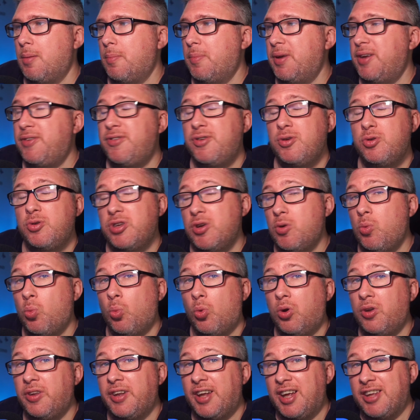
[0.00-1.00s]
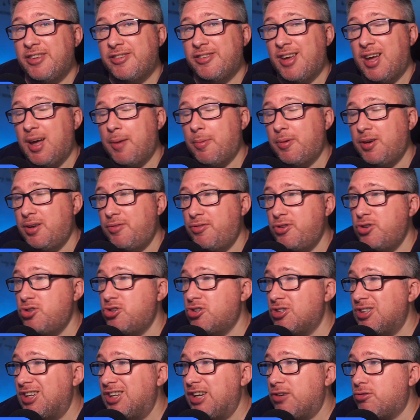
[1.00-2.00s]
But if you didn't want that to happen, if you
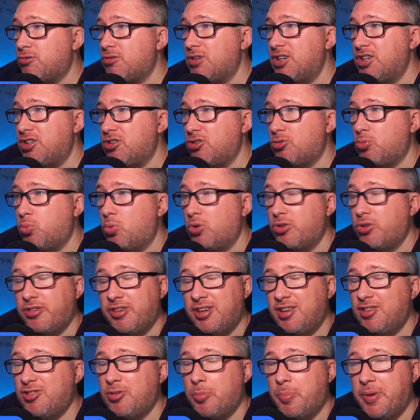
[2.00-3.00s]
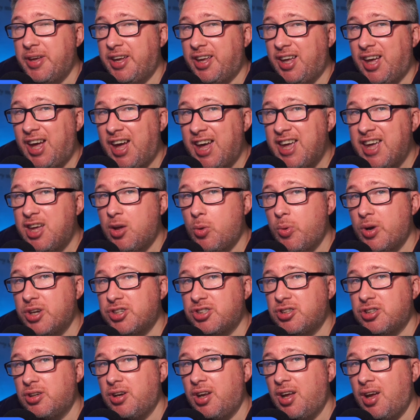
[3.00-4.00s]
literally just wanted it to pick a
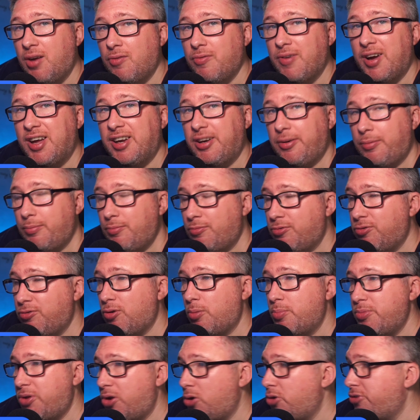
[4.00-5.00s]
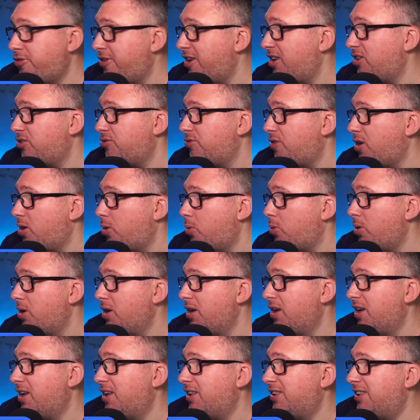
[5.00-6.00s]
question at random from your text file,
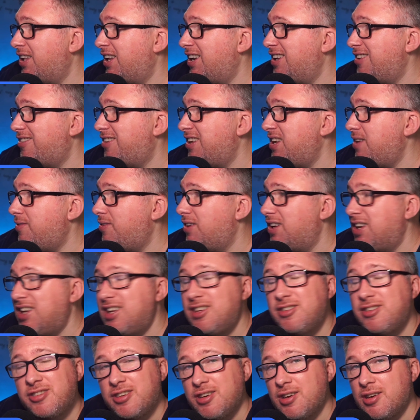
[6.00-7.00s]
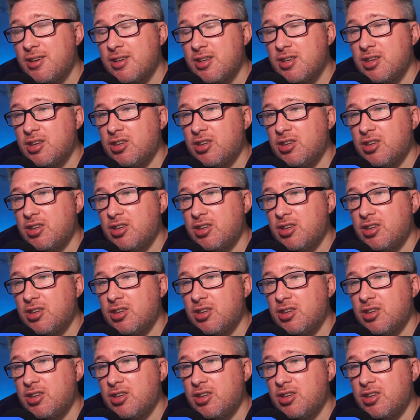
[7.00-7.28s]
then it's even easier.